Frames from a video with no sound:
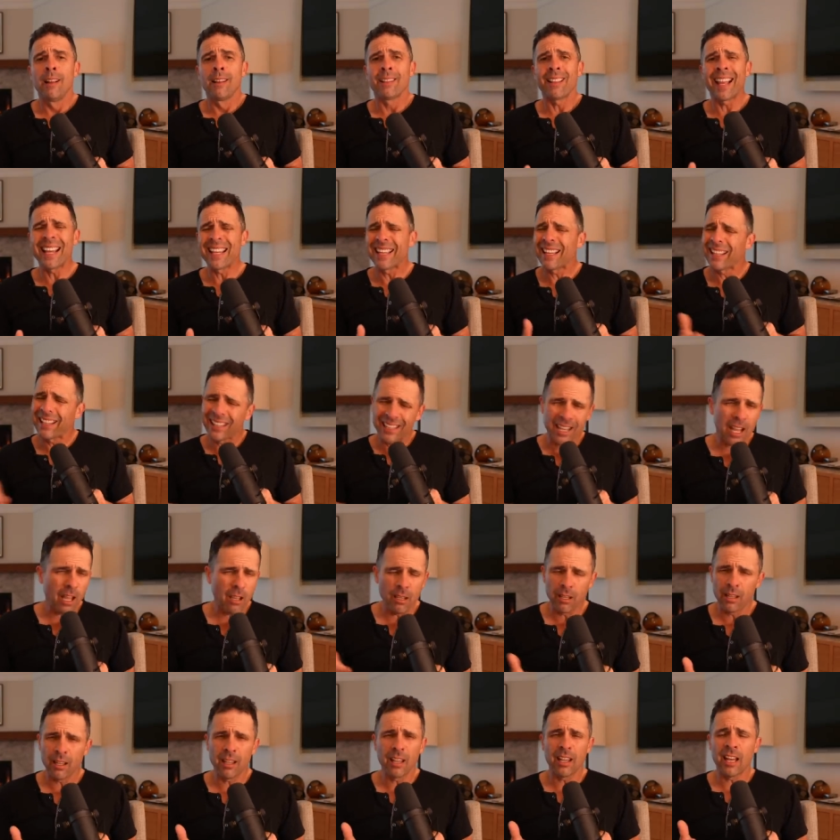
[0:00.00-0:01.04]
like,
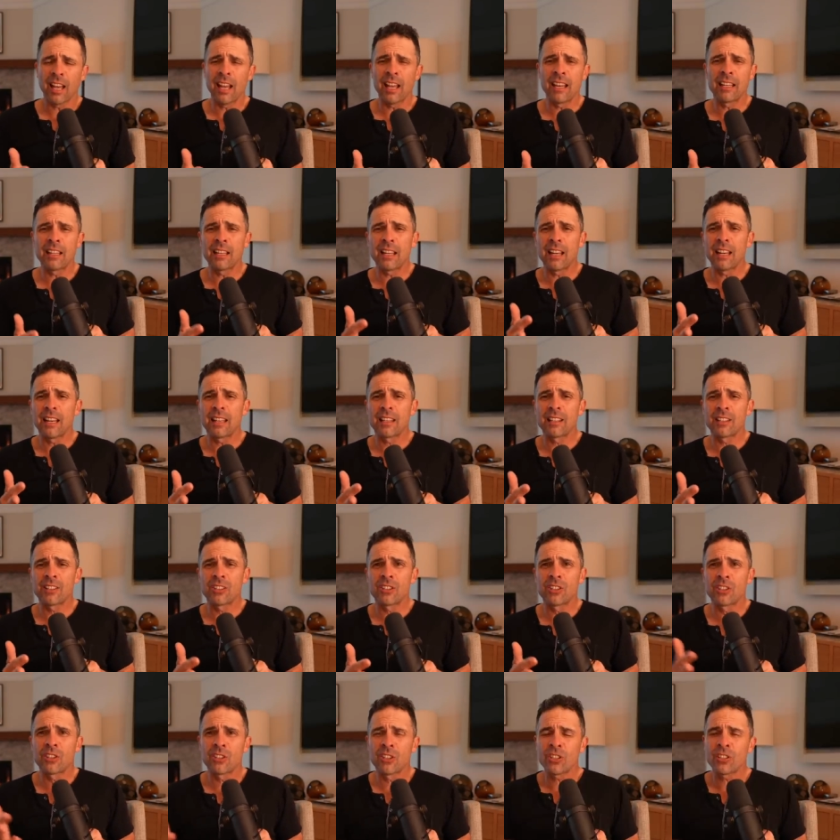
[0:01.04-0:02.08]
I, I
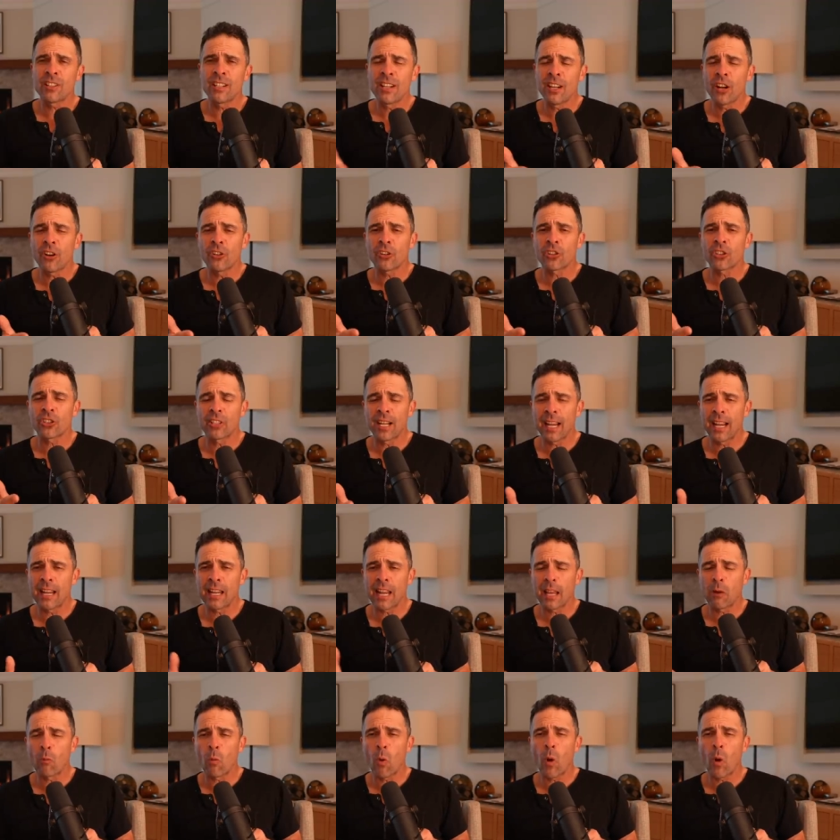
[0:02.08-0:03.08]
just didn't understand, like,